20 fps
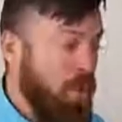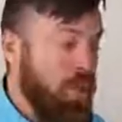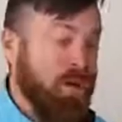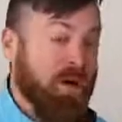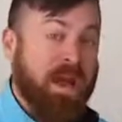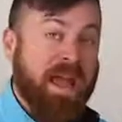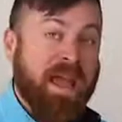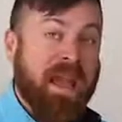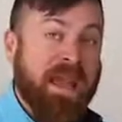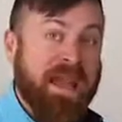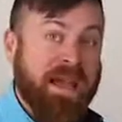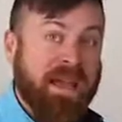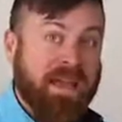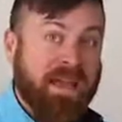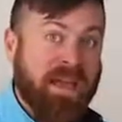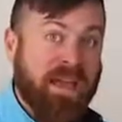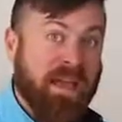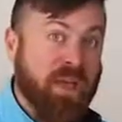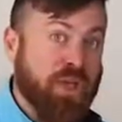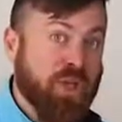Or, hey, I'd
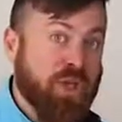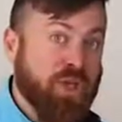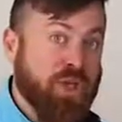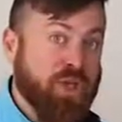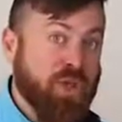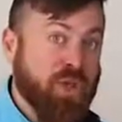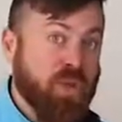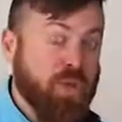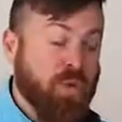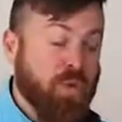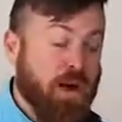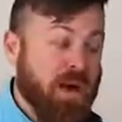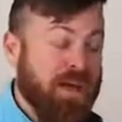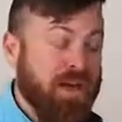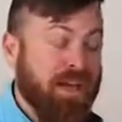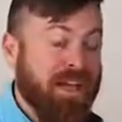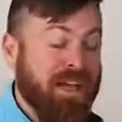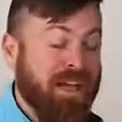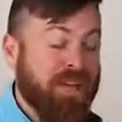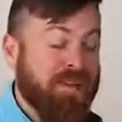like you
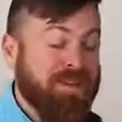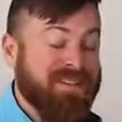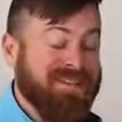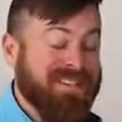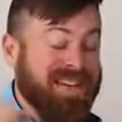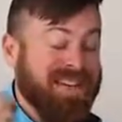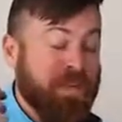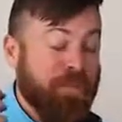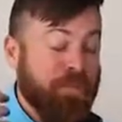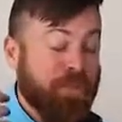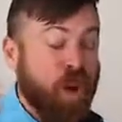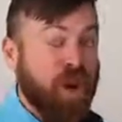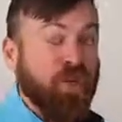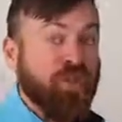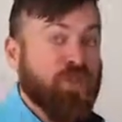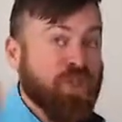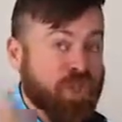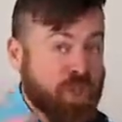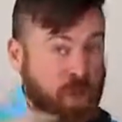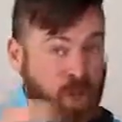to send a
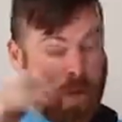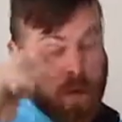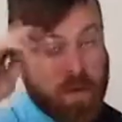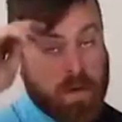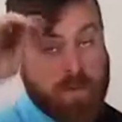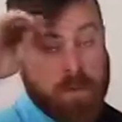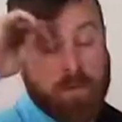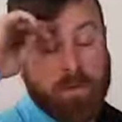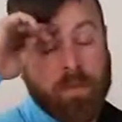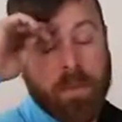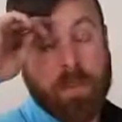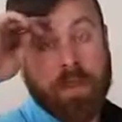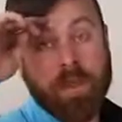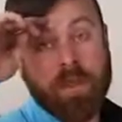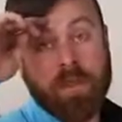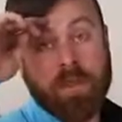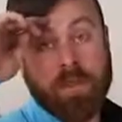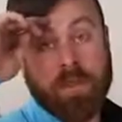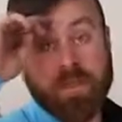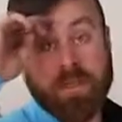postcard
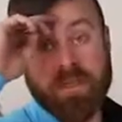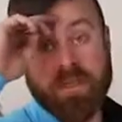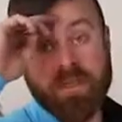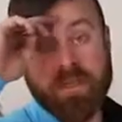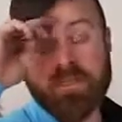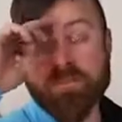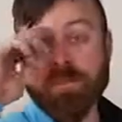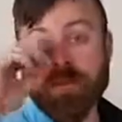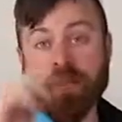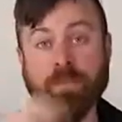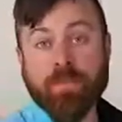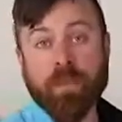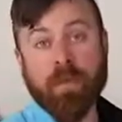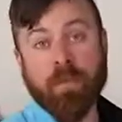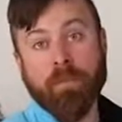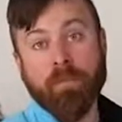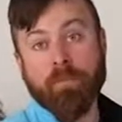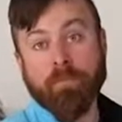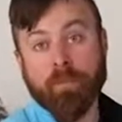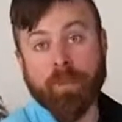to these people.
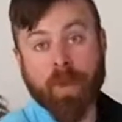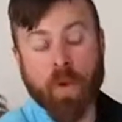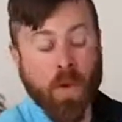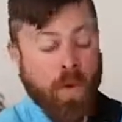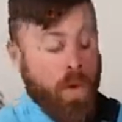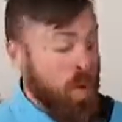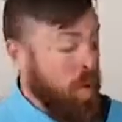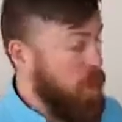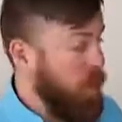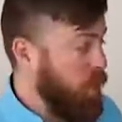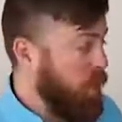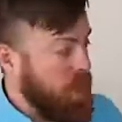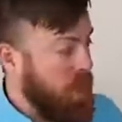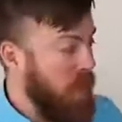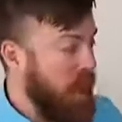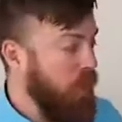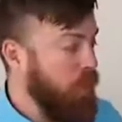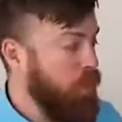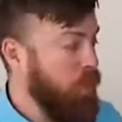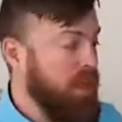Or
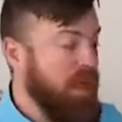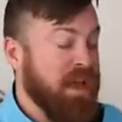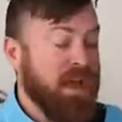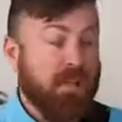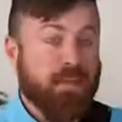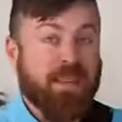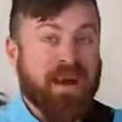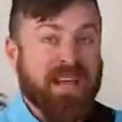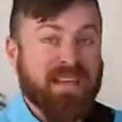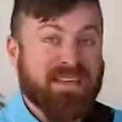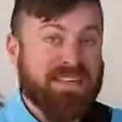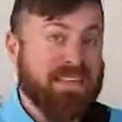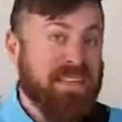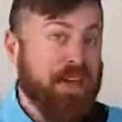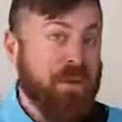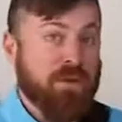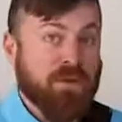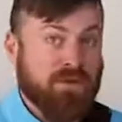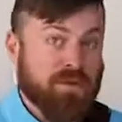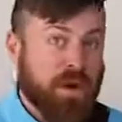I would like my
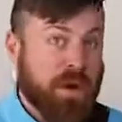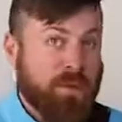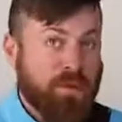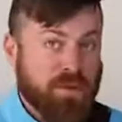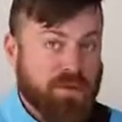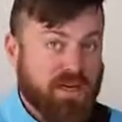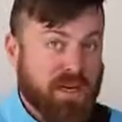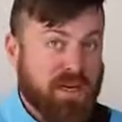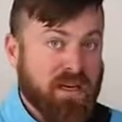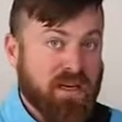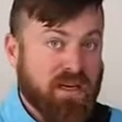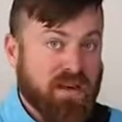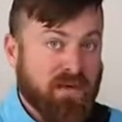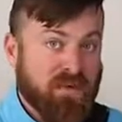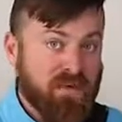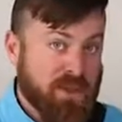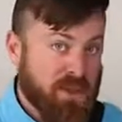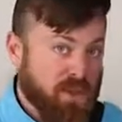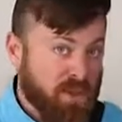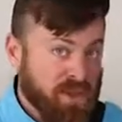sales
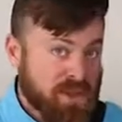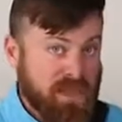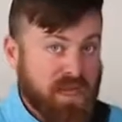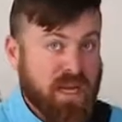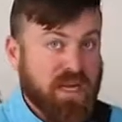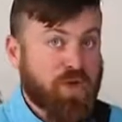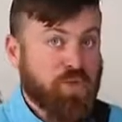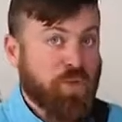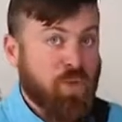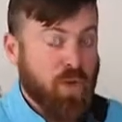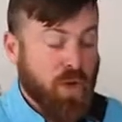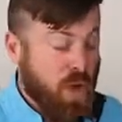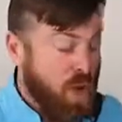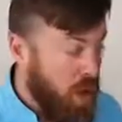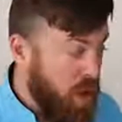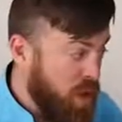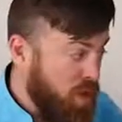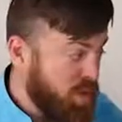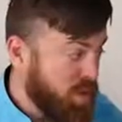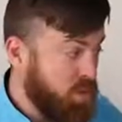representatives to schedule
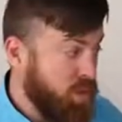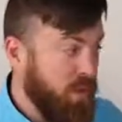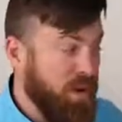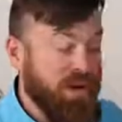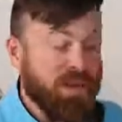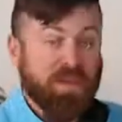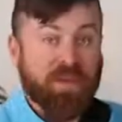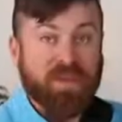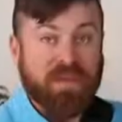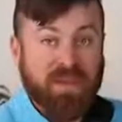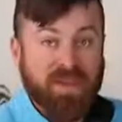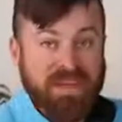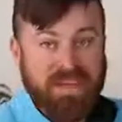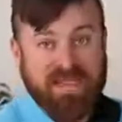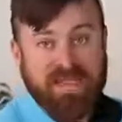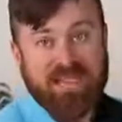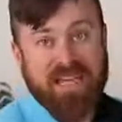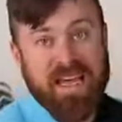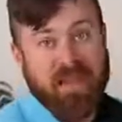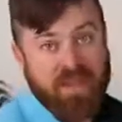calls with
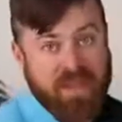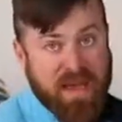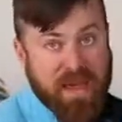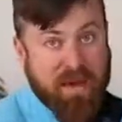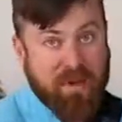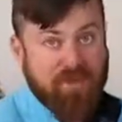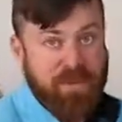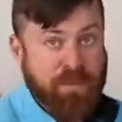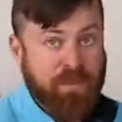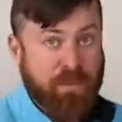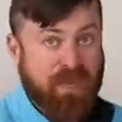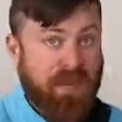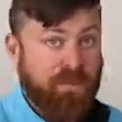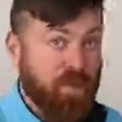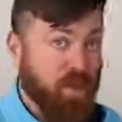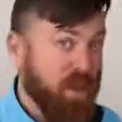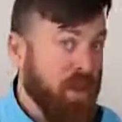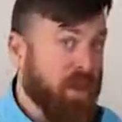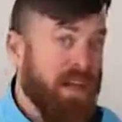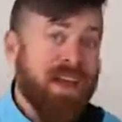these 10,000
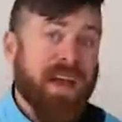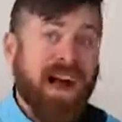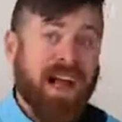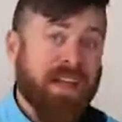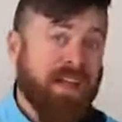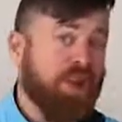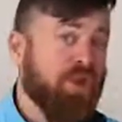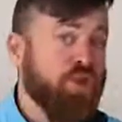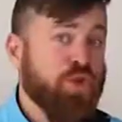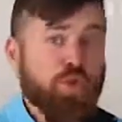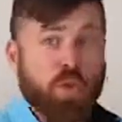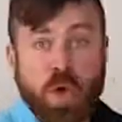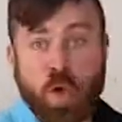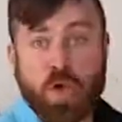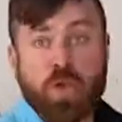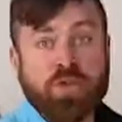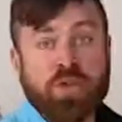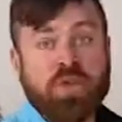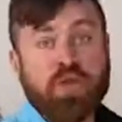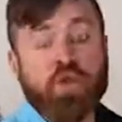people. I can do
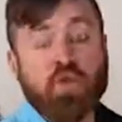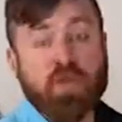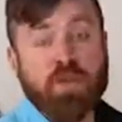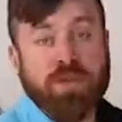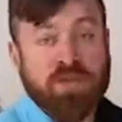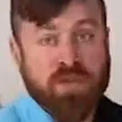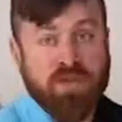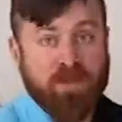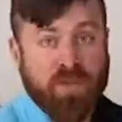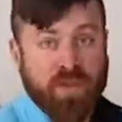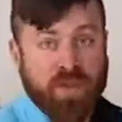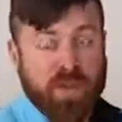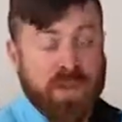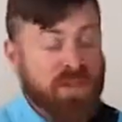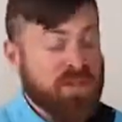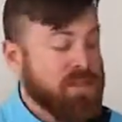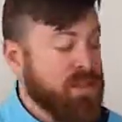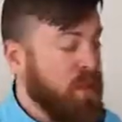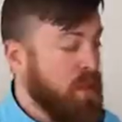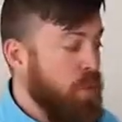all sorts of
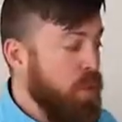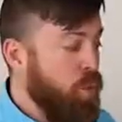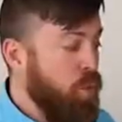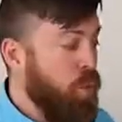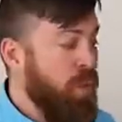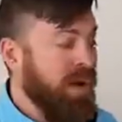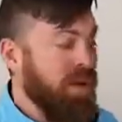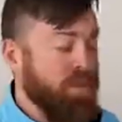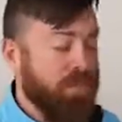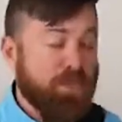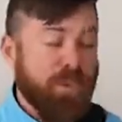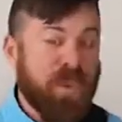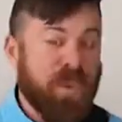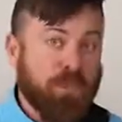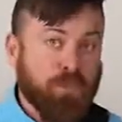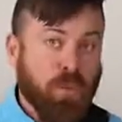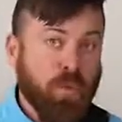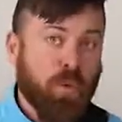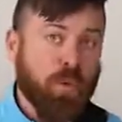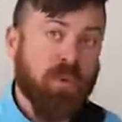things with
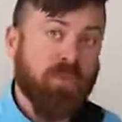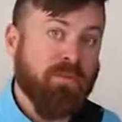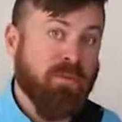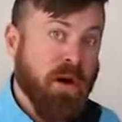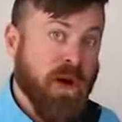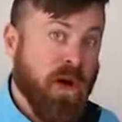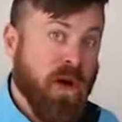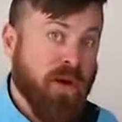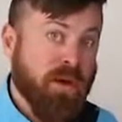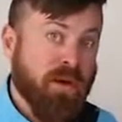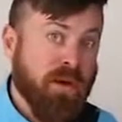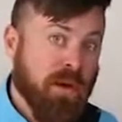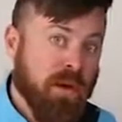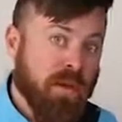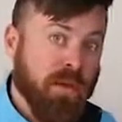people who have gone